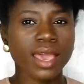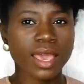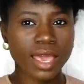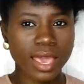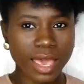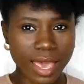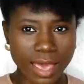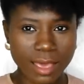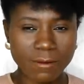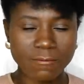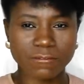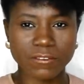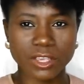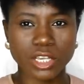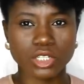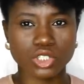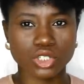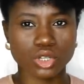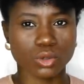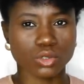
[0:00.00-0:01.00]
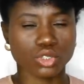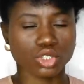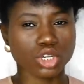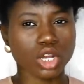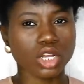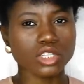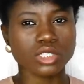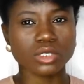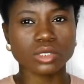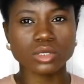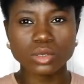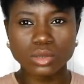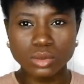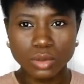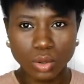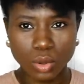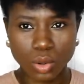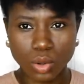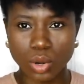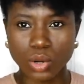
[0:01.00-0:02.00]
hair videos. Just
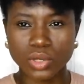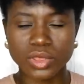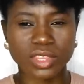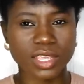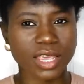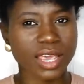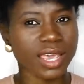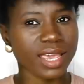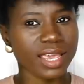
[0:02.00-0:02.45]
go there